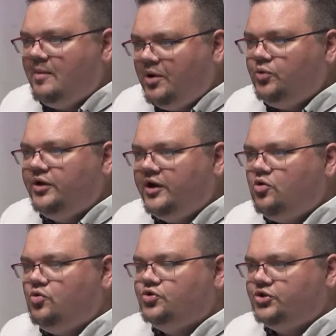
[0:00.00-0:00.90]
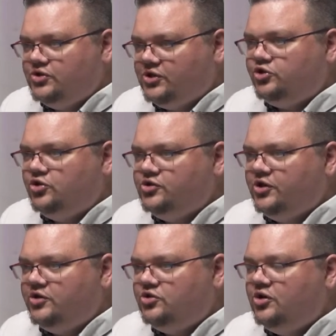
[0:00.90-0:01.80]
I'm building a course on such and
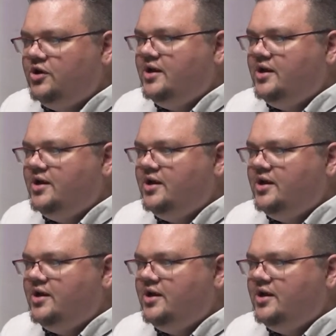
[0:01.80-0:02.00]
such.